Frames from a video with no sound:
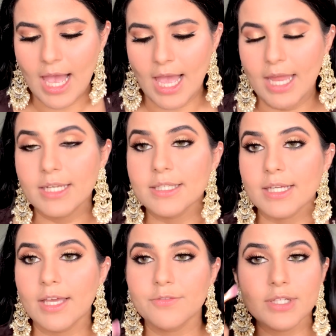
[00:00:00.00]

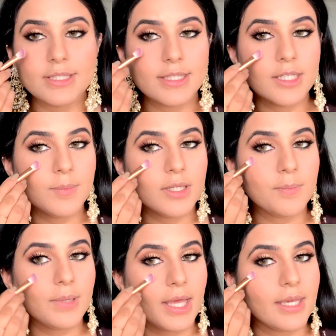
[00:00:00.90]
and I've recently been
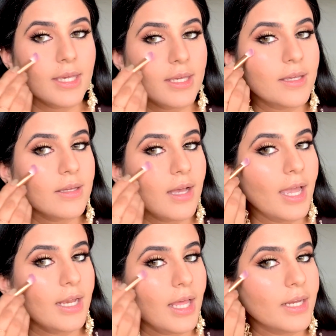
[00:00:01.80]
applying
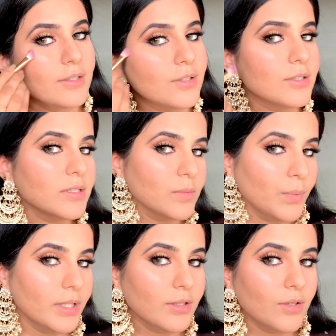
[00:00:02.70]
highlighters
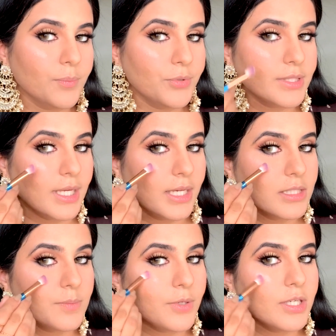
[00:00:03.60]
with a
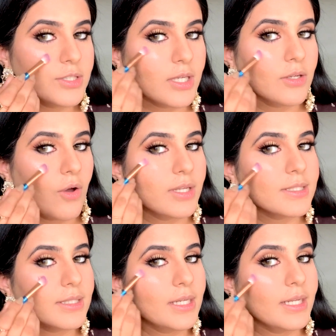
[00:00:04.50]
precise brush, and
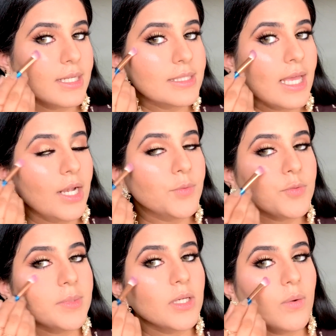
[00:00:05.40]
honestly it has
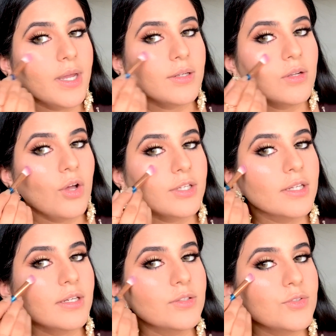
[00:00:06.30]
helped me quite a lot
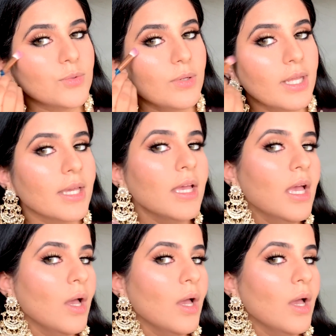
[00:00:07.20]
in controlling